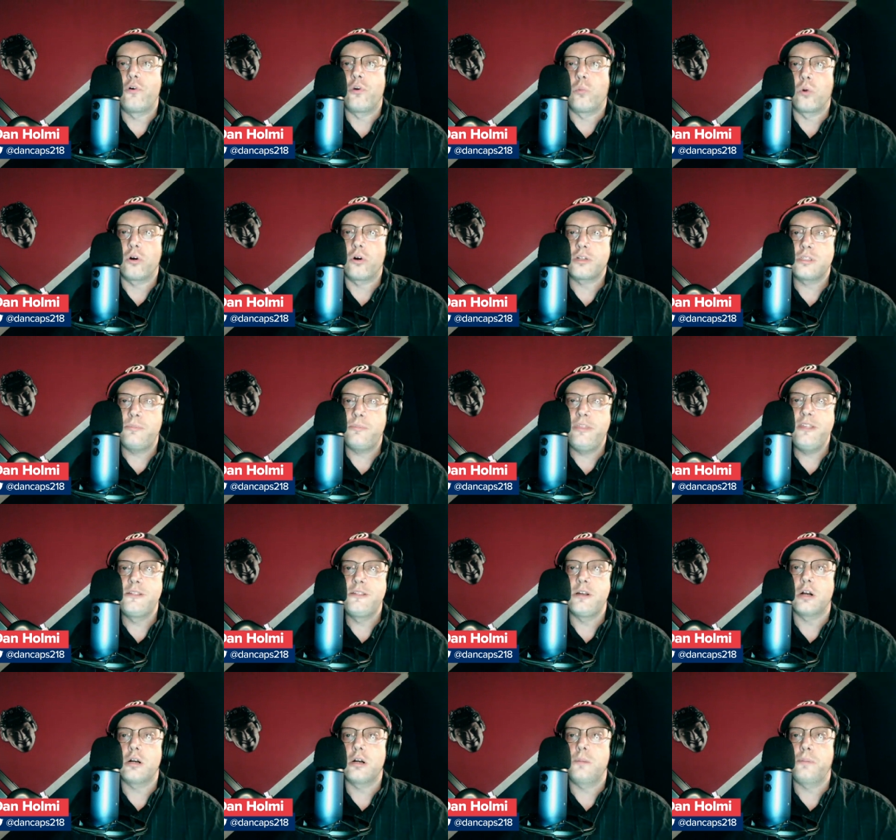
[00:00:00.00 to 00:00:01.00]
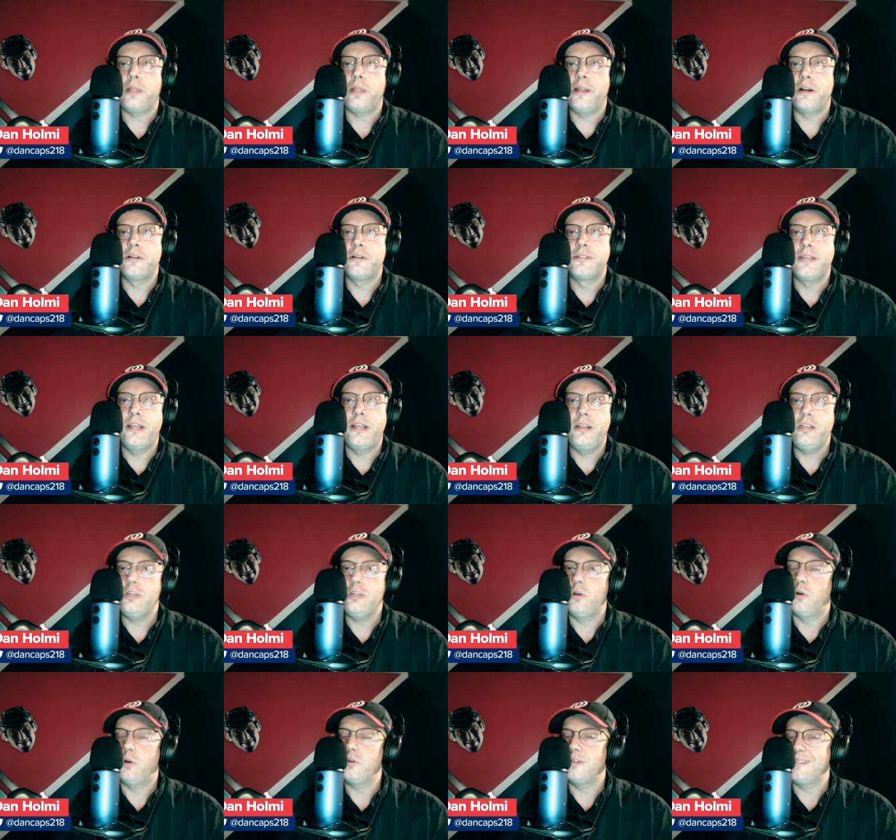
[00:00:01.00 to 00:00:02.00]
to work some of these younger players in.
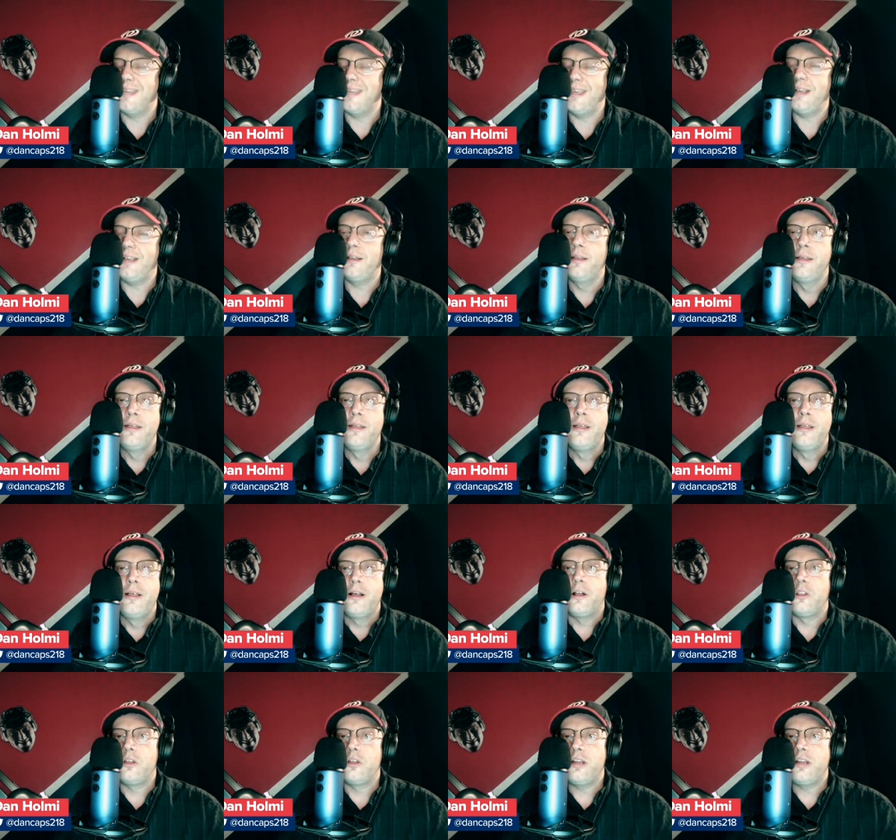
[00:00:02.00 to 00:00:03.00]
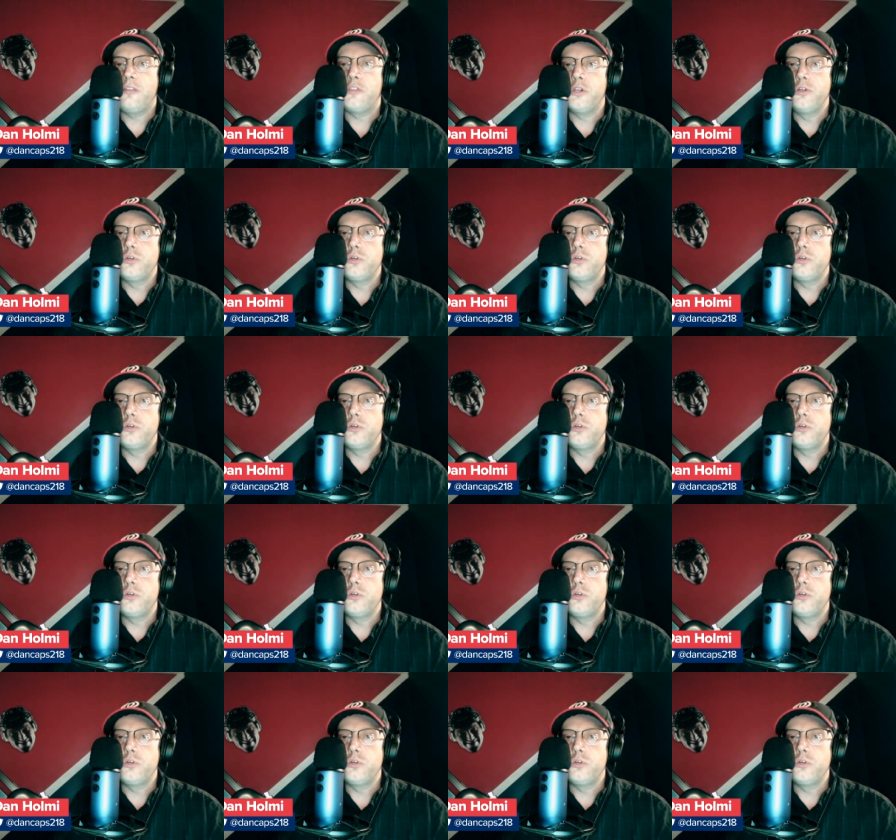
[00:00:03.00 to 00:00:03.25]
You take a look at the